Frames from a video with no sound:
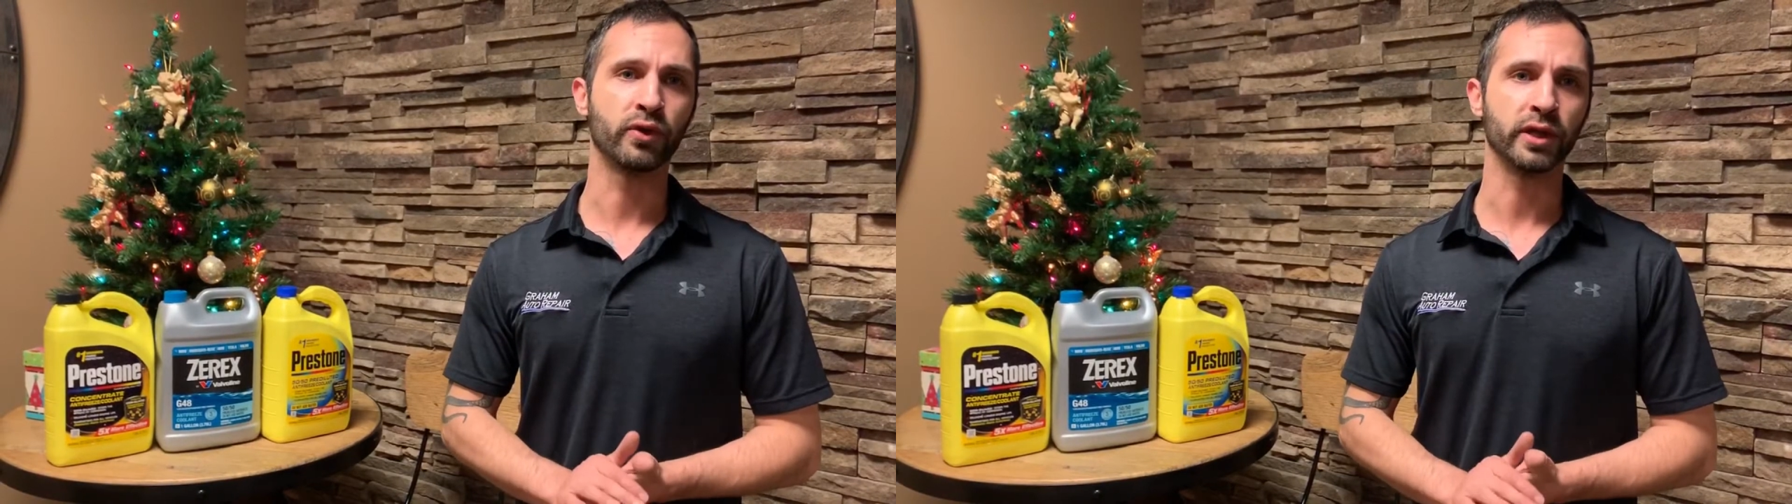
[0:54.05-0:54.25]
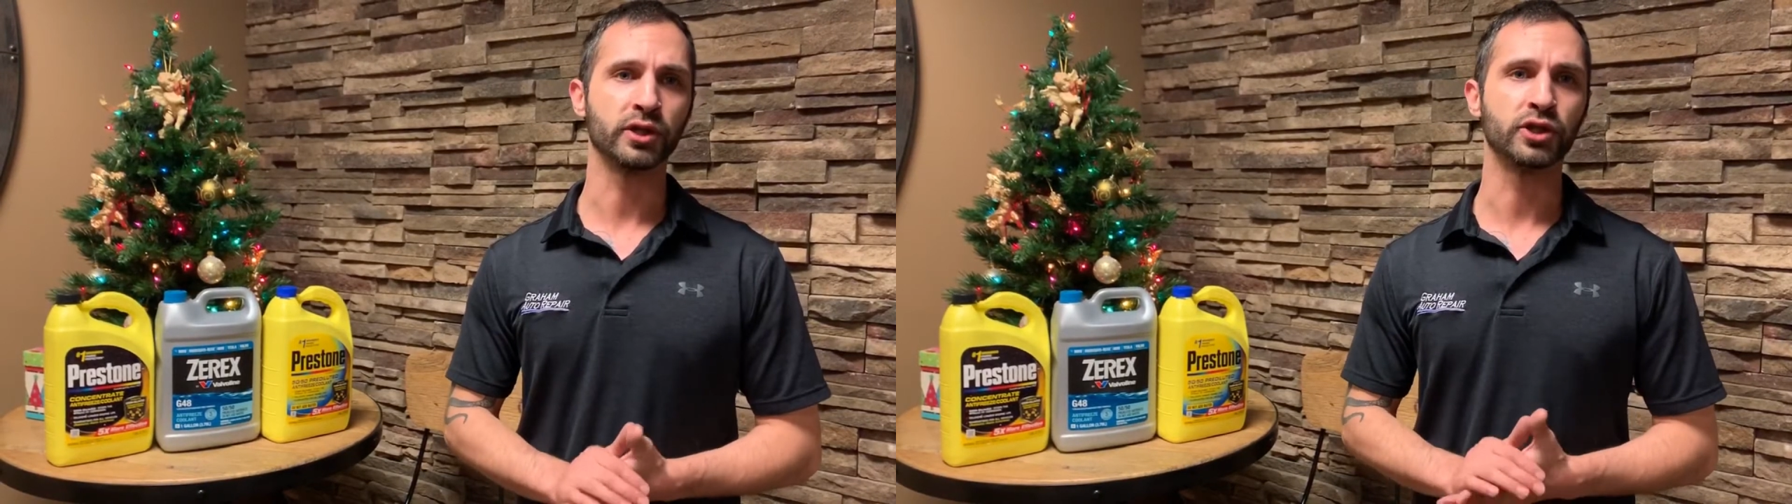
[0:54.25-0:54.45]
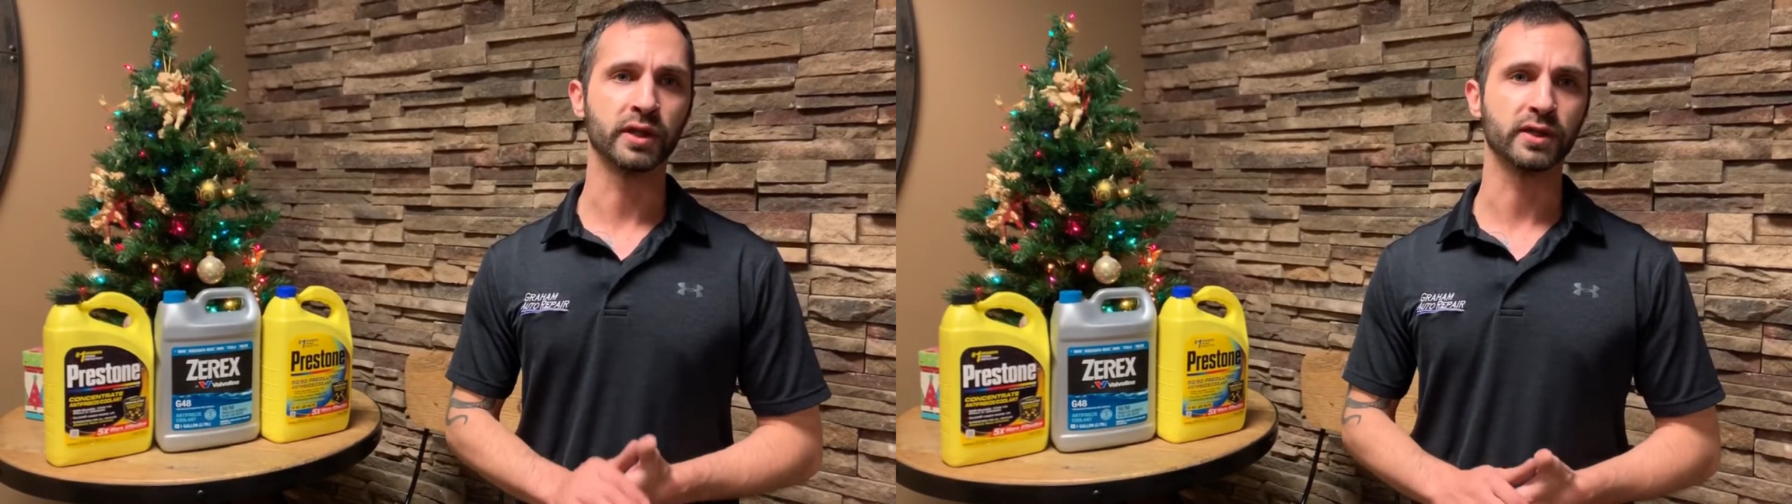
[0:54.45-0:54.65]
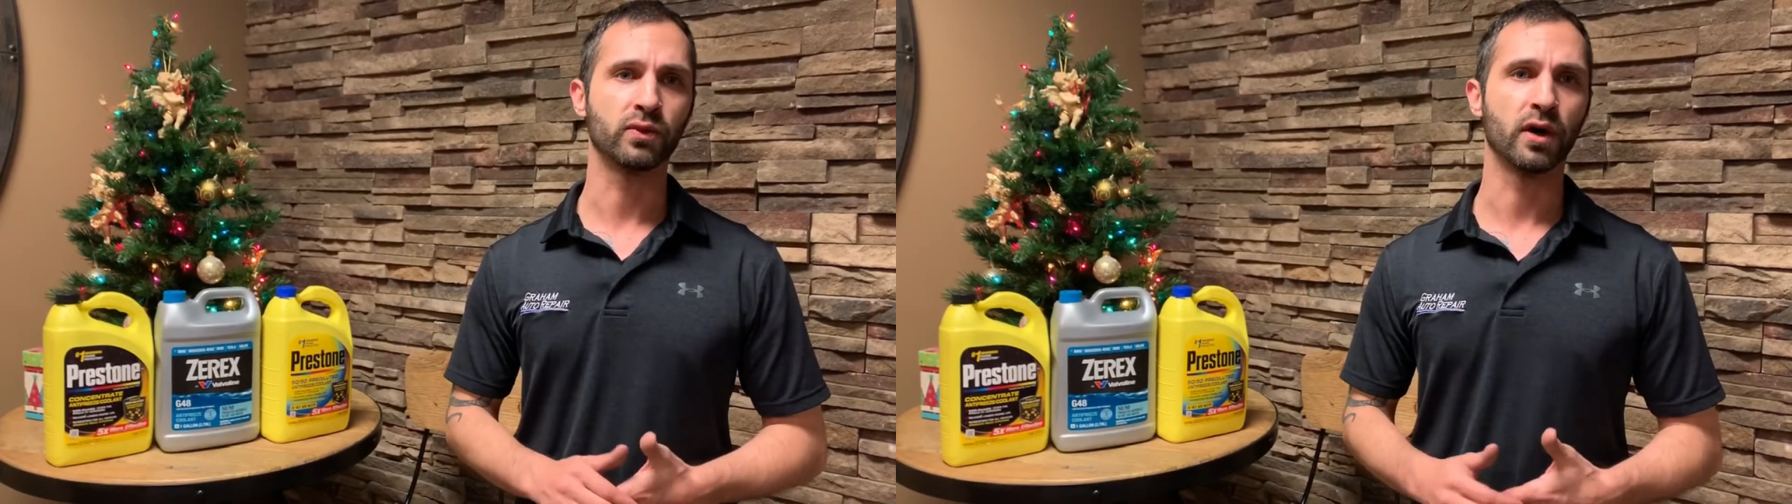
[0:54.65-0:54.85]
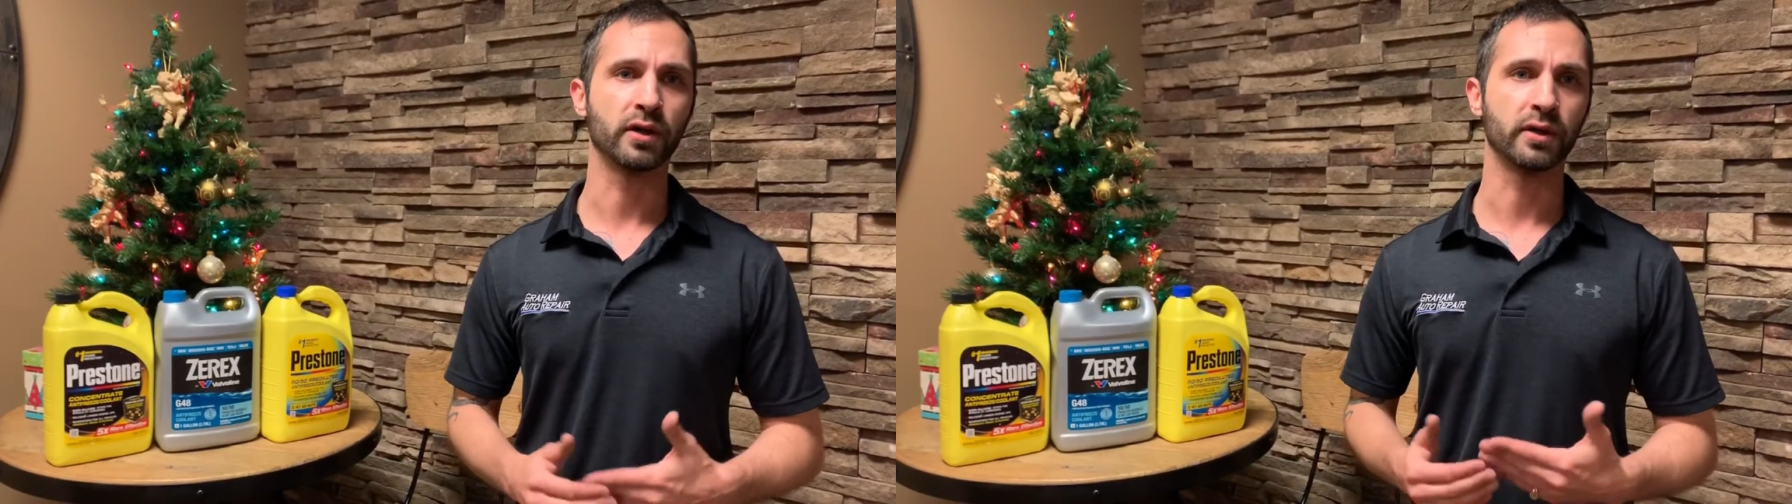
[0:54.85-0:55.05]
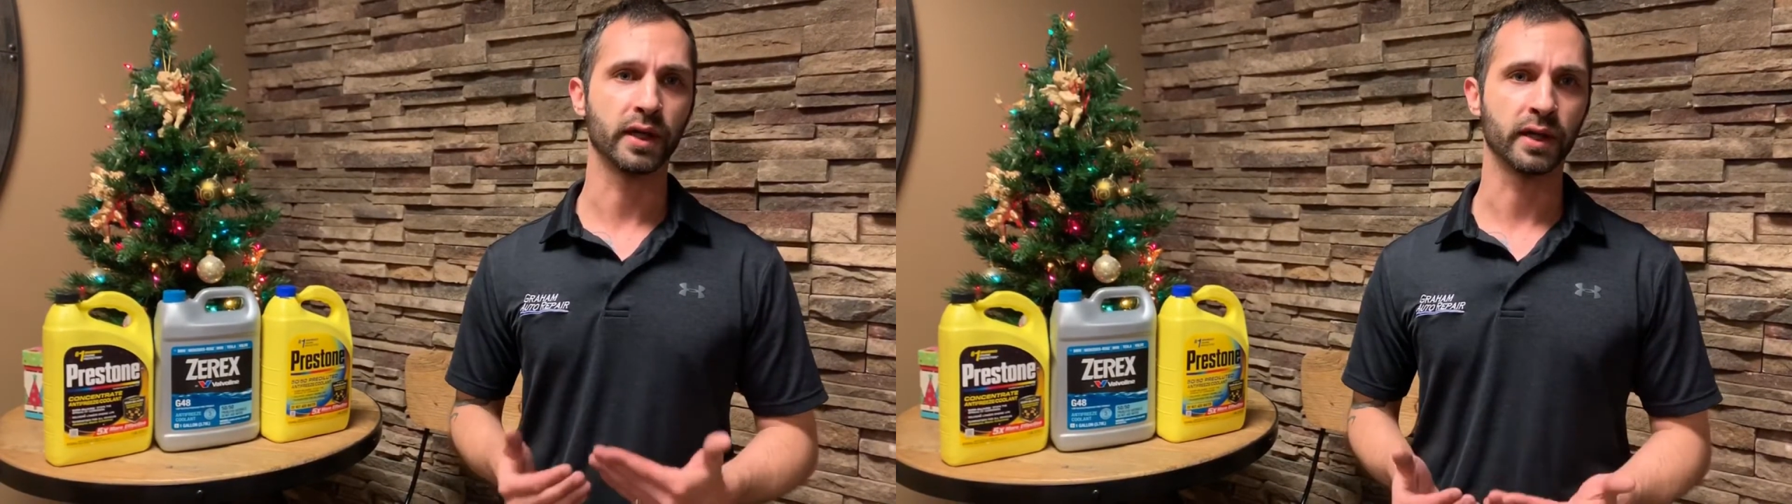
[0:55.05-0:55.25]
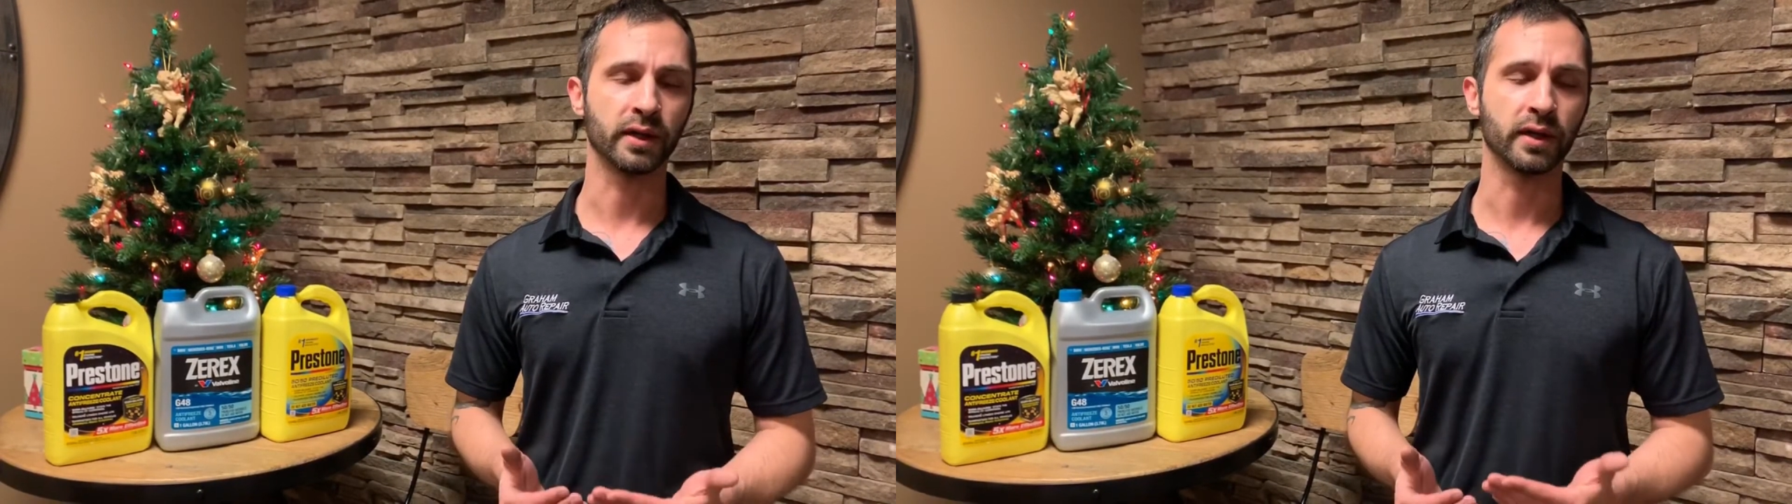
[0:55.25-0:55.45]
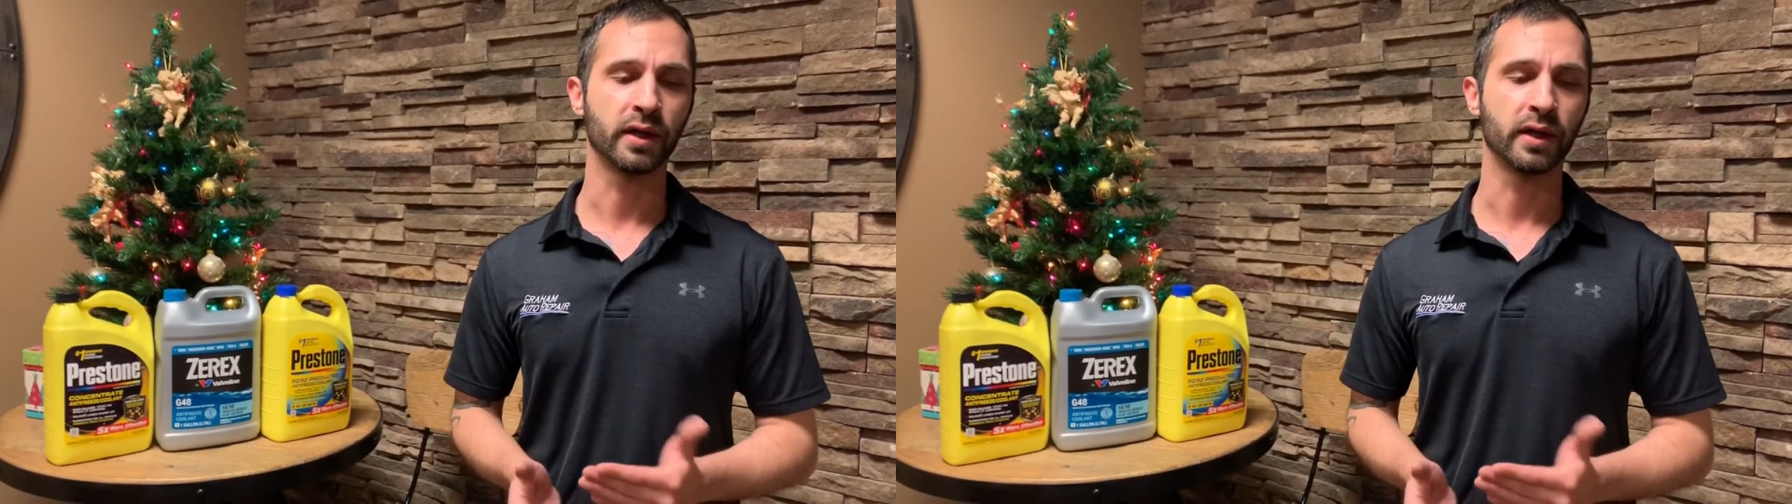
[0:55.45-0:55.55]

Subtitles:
putting just water in.